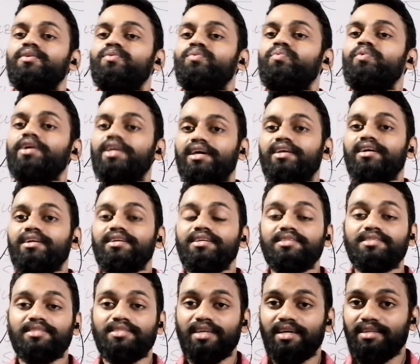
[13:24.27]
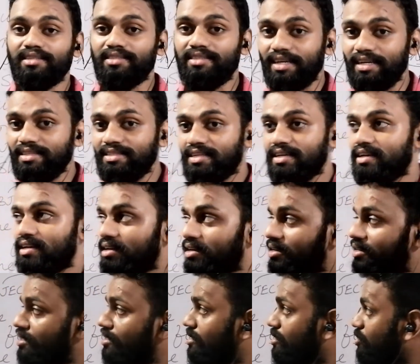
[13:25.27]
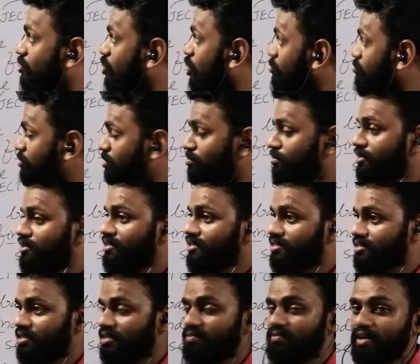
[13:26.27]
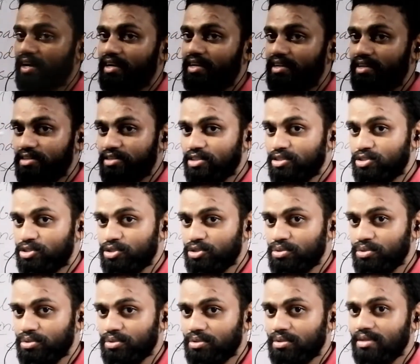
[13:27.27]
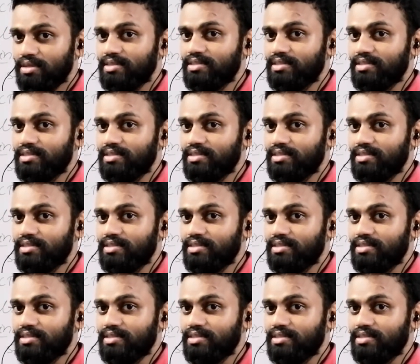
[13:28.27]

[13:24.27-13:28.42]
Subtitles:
we can understand that a complement is divided into two,